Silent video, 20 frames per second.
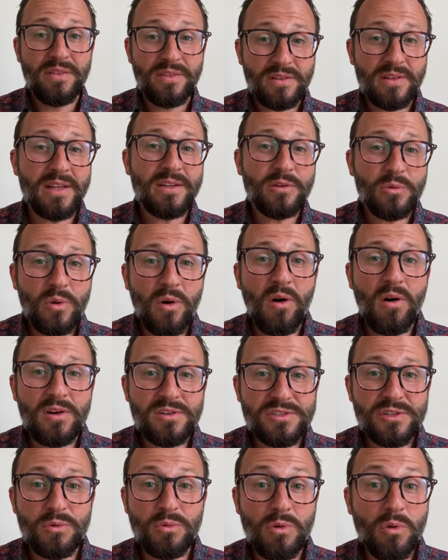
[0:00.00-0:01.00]
The lender will
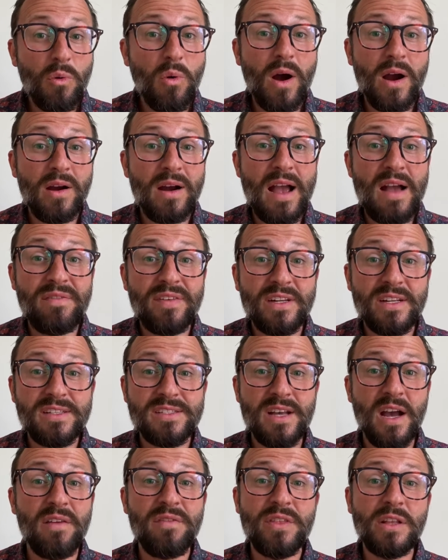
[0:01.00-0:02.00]
also require
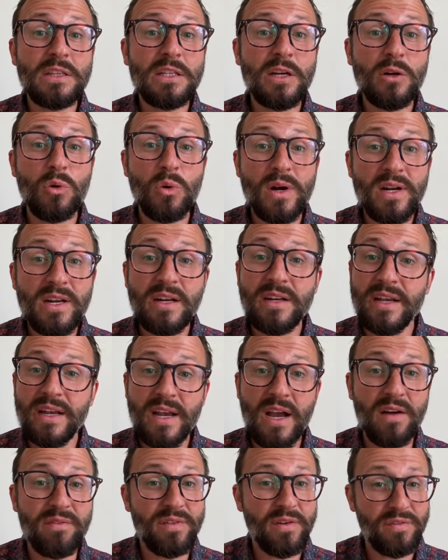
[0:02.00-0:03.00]
evidence of the liquidity
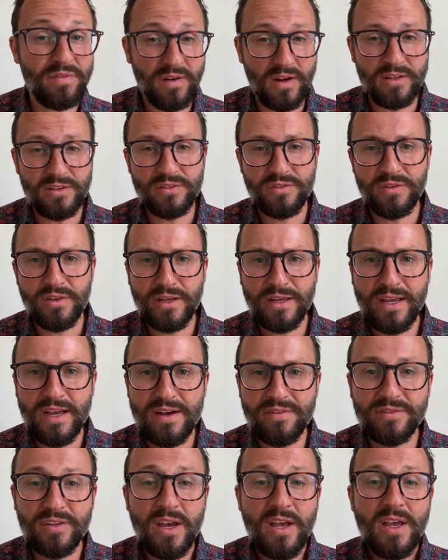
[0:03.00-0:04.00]
of the funds for the
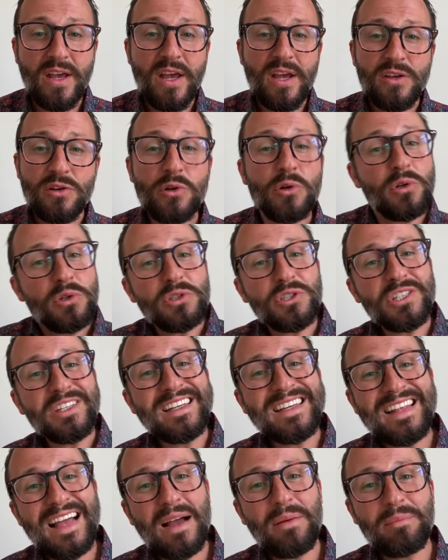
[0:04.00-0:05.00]
gift.
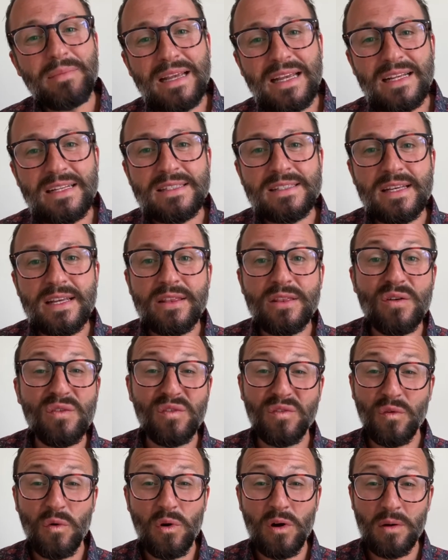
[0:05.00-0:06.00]
Usually that means in the
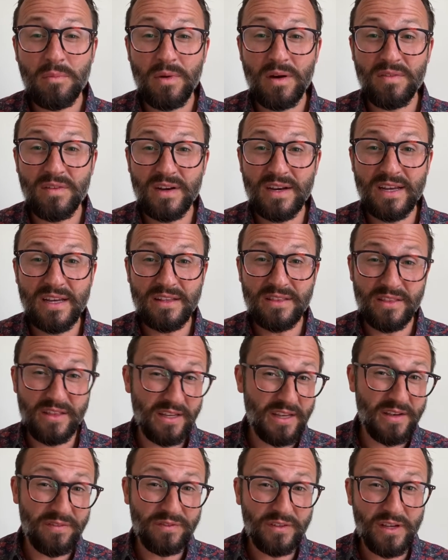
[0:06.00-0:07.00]
form of the
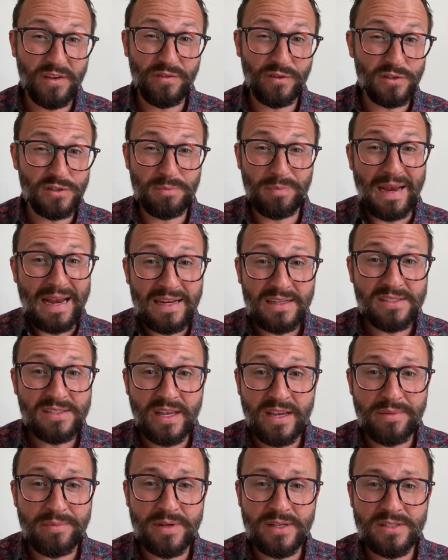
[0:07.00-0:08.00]
gift giver's bank
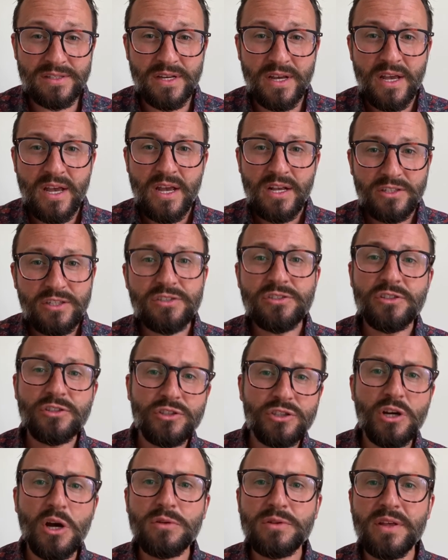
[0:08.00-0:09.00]
statements, just to
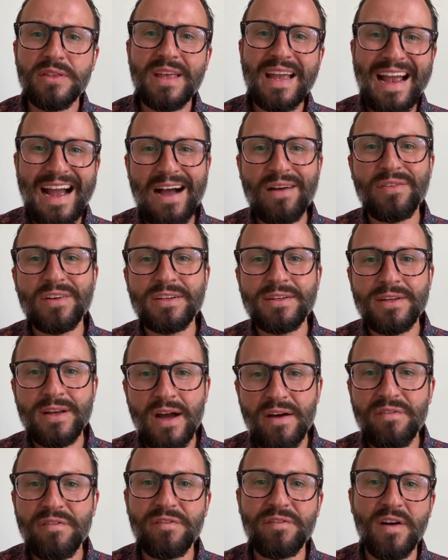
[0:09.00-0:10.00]
show that they have
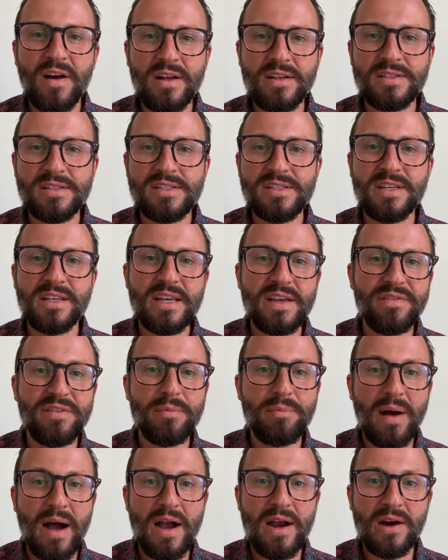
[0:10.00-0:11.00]
enough funds to give the
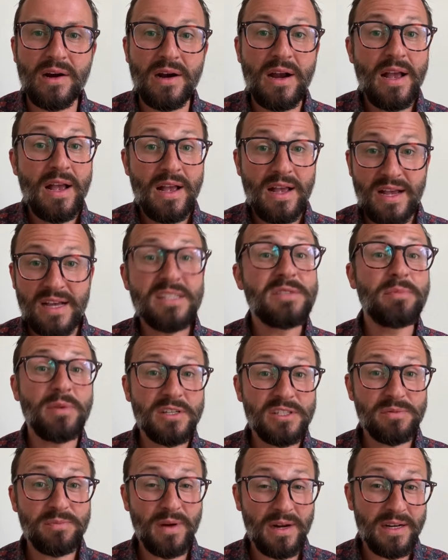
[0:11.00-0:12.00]
buyer as
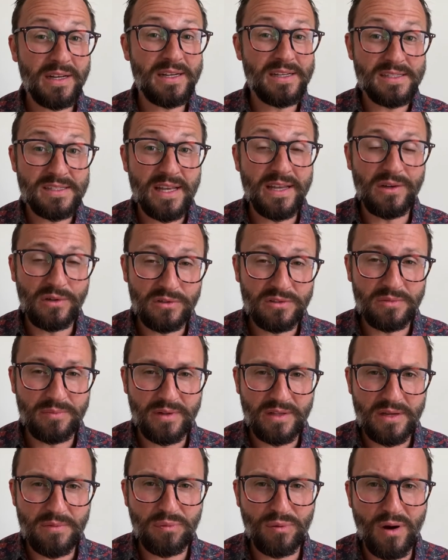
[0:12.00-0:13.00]
much money as they
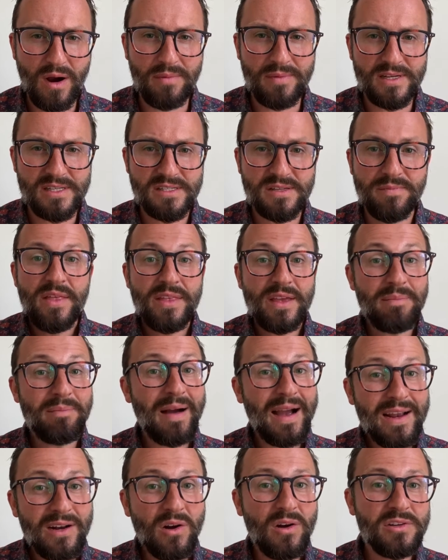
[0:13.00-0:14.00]
ultimately promised. They
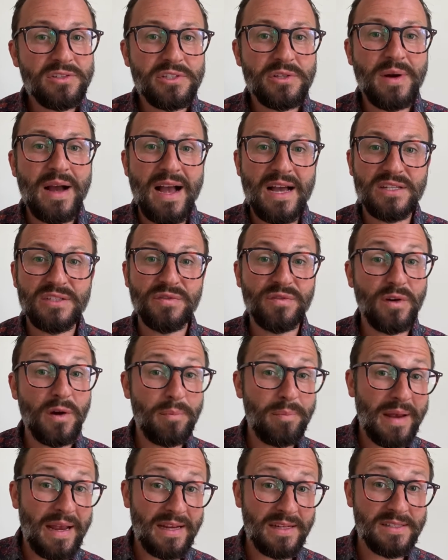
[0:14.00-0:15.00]
might also ask for
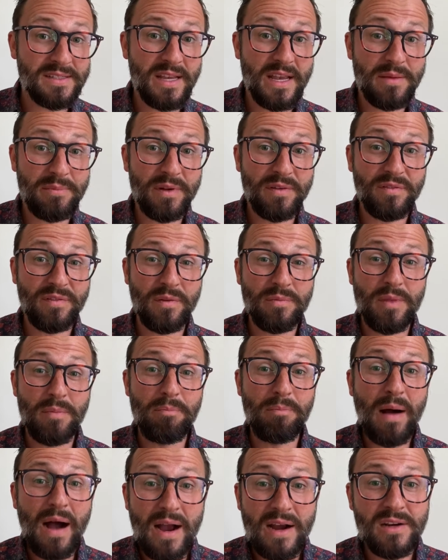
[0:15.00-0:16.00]
a bank statement from the
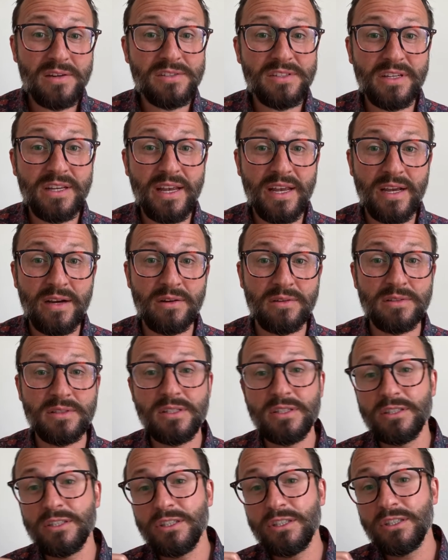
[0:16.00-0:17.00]
buyer's account
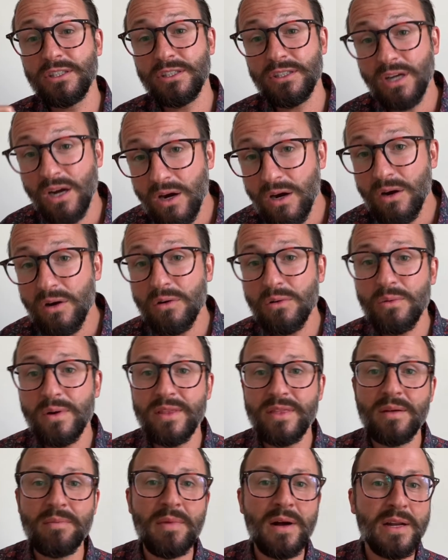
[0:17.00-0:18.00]
to show
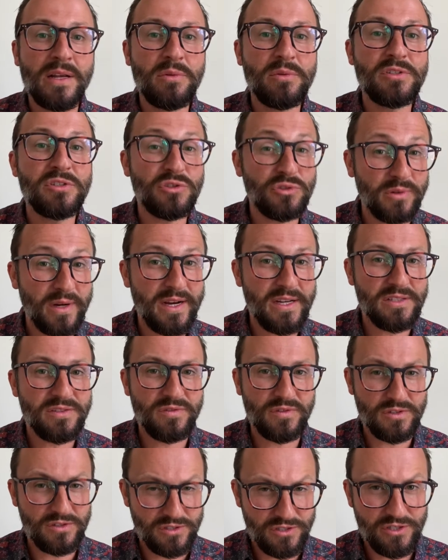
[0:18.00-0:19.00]
when the money was
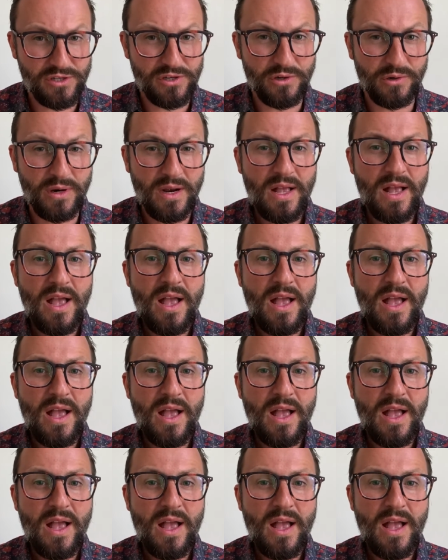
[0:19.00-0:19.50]
transferred to.